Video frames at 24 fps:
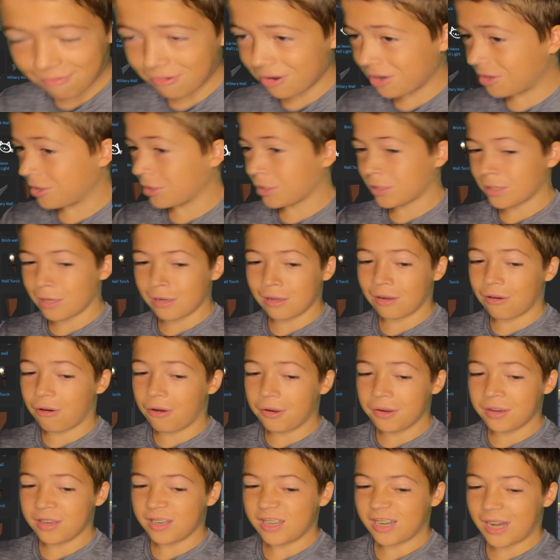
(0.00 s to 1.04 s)
we're just going to go
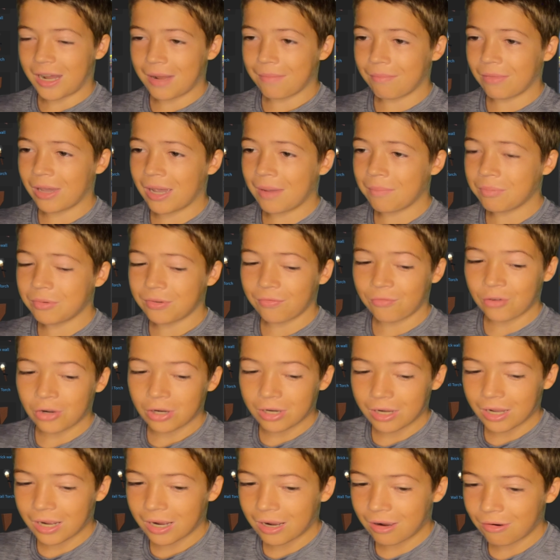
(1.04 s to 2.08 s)
into time lapse for
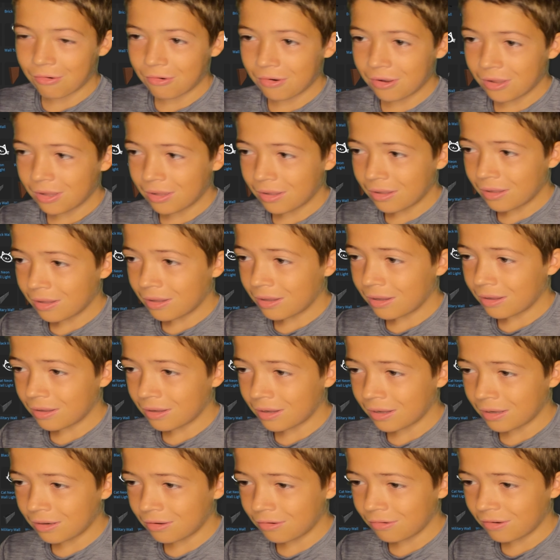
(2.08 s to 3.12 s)
now.
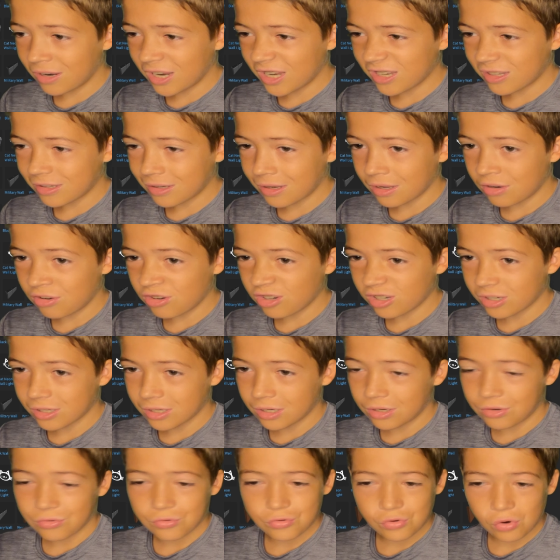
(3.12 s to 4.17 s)
And you guys can just
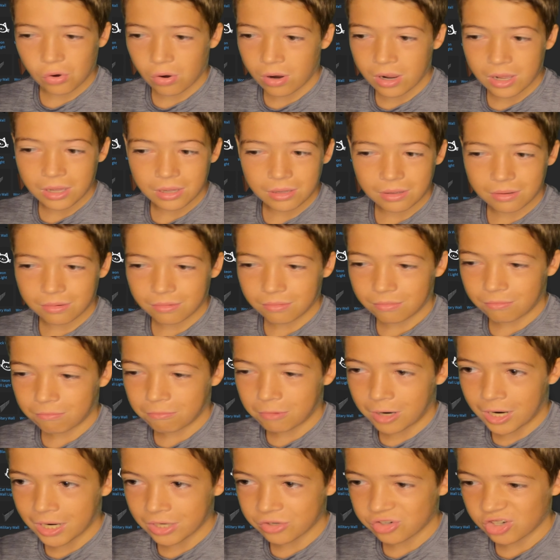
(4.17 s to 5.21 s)
enjoy
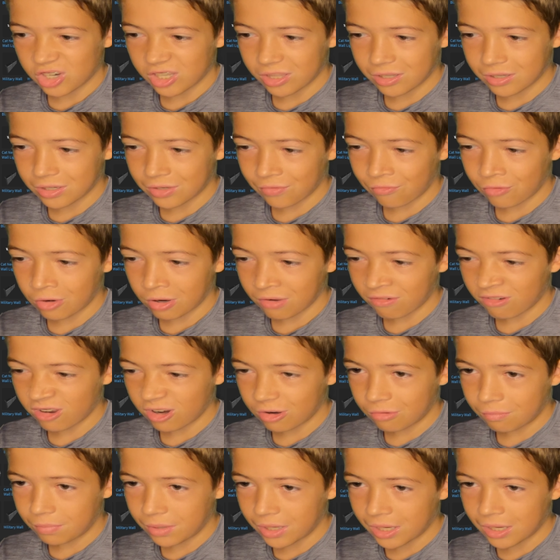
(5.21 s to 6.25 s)
watching this for a
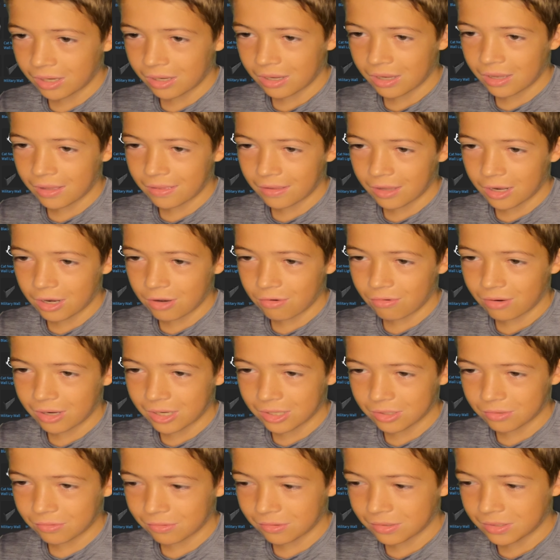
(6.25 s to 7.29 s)
little bit. And then you
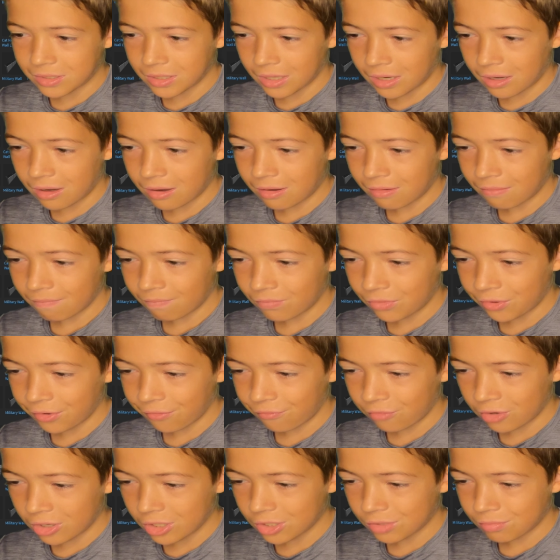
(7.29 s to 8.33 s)
guys will see the
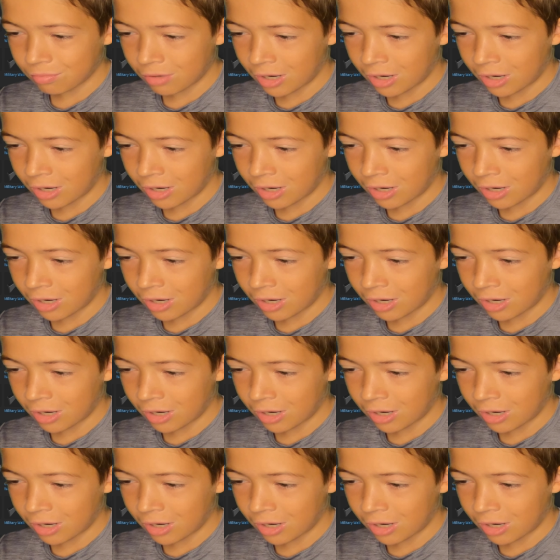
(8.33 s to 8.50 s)
finished